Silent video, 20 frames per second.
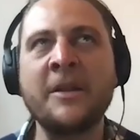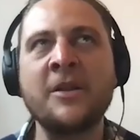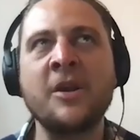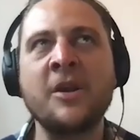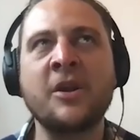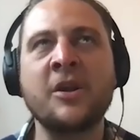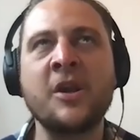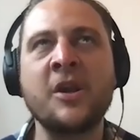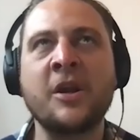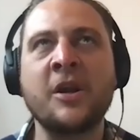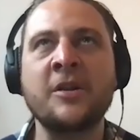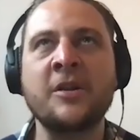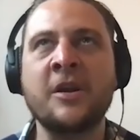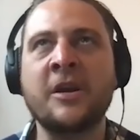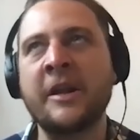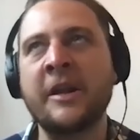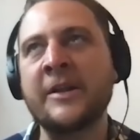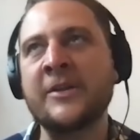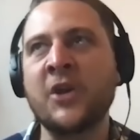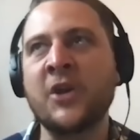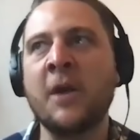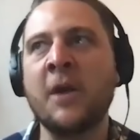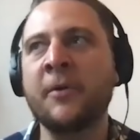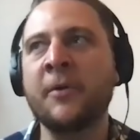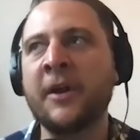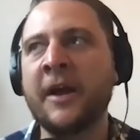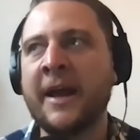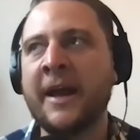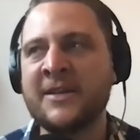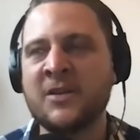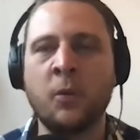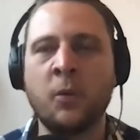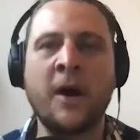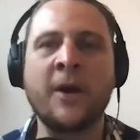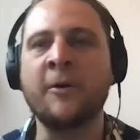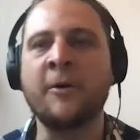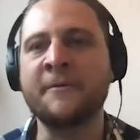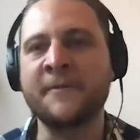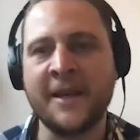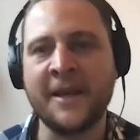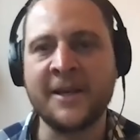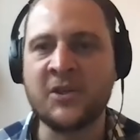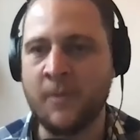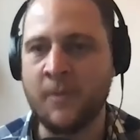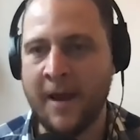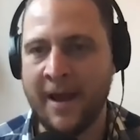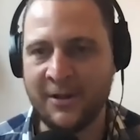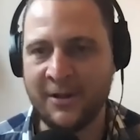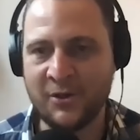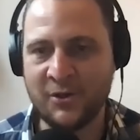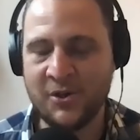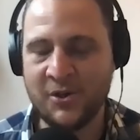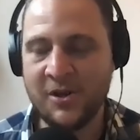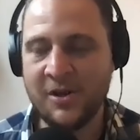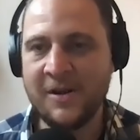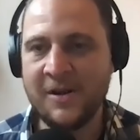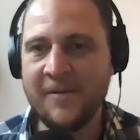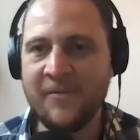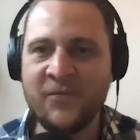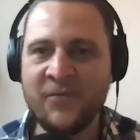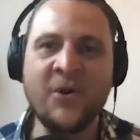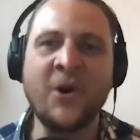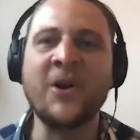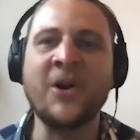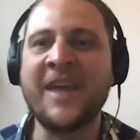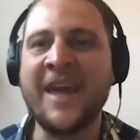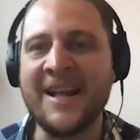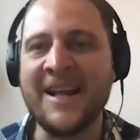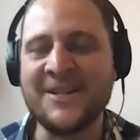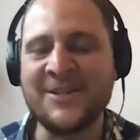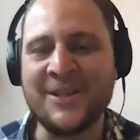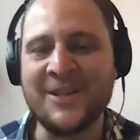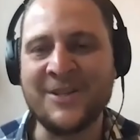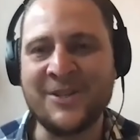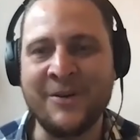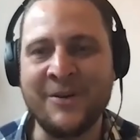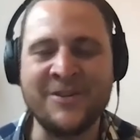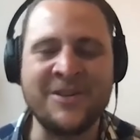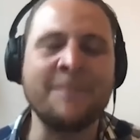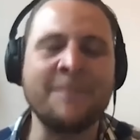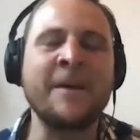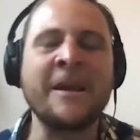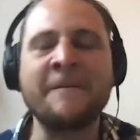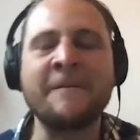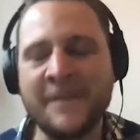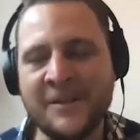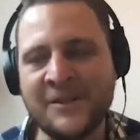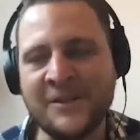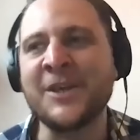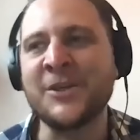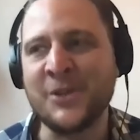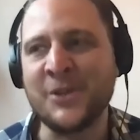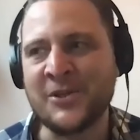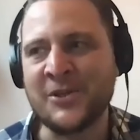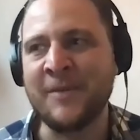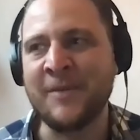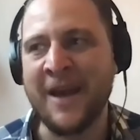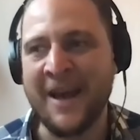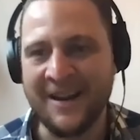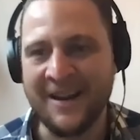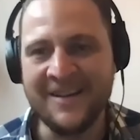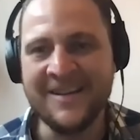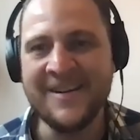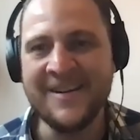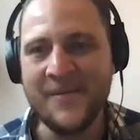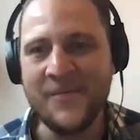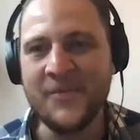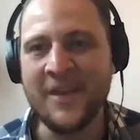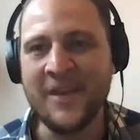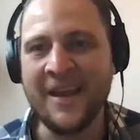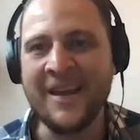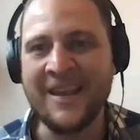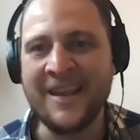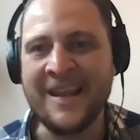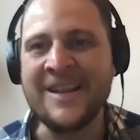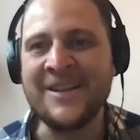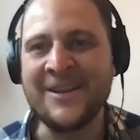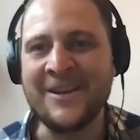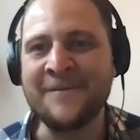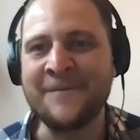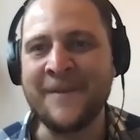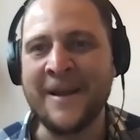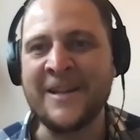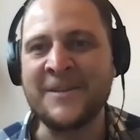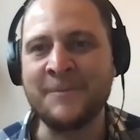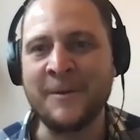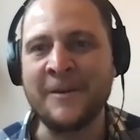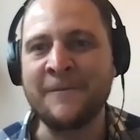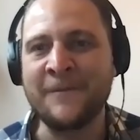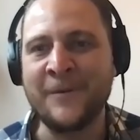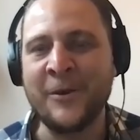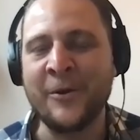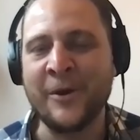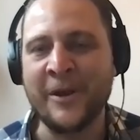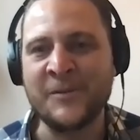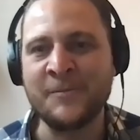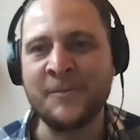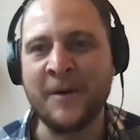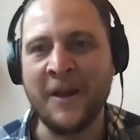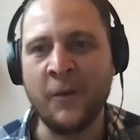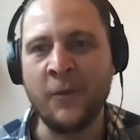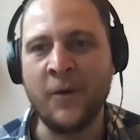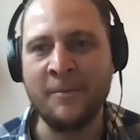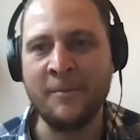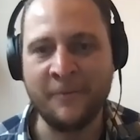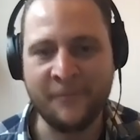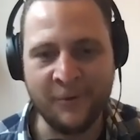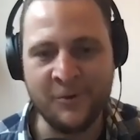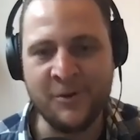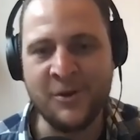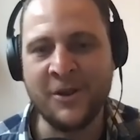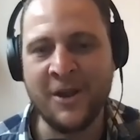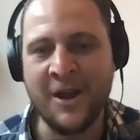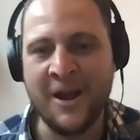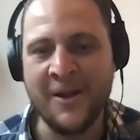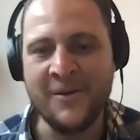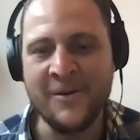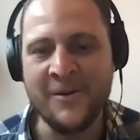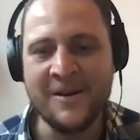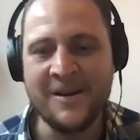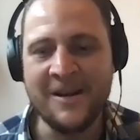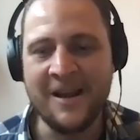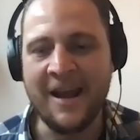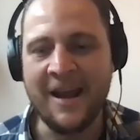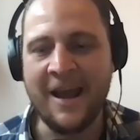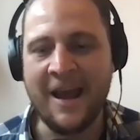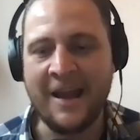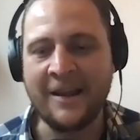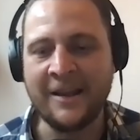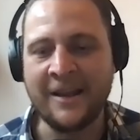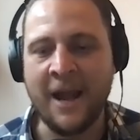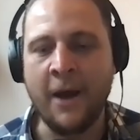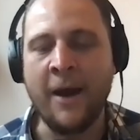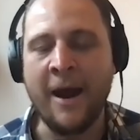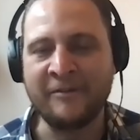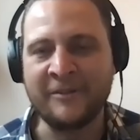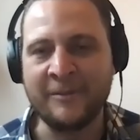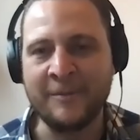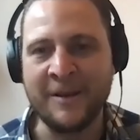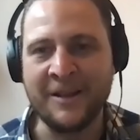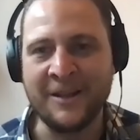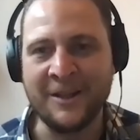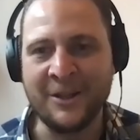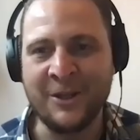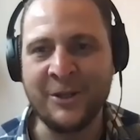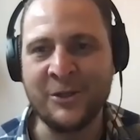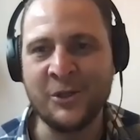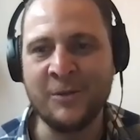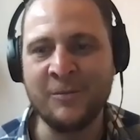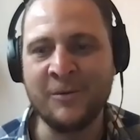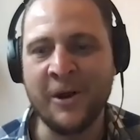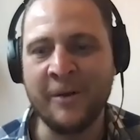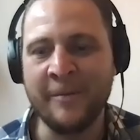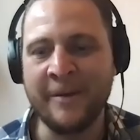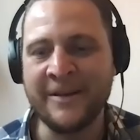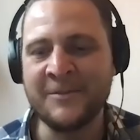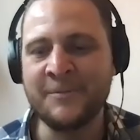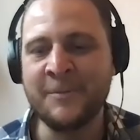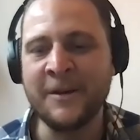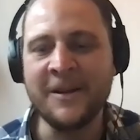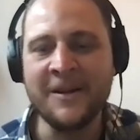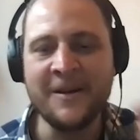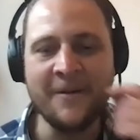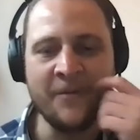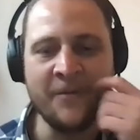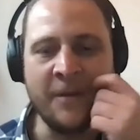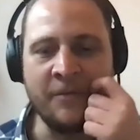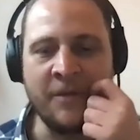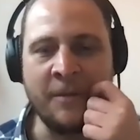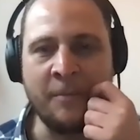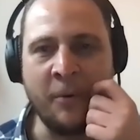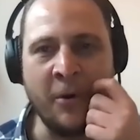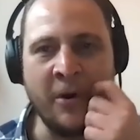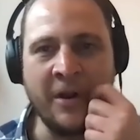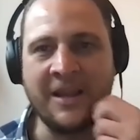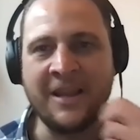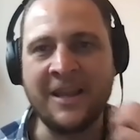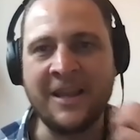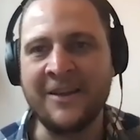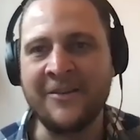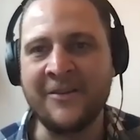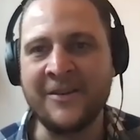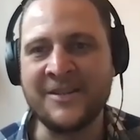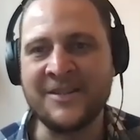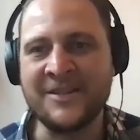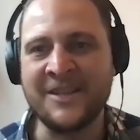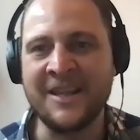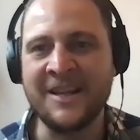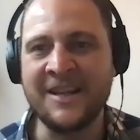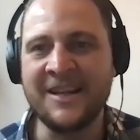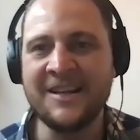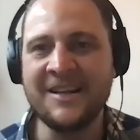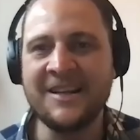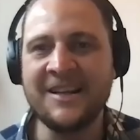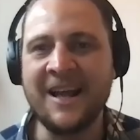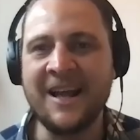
mean, you could interpret it as a one-off test match, not count to the series. I'm being facetious about Indian fans being furious, by the way, before you go after me in the YouTube comments. But the point here is that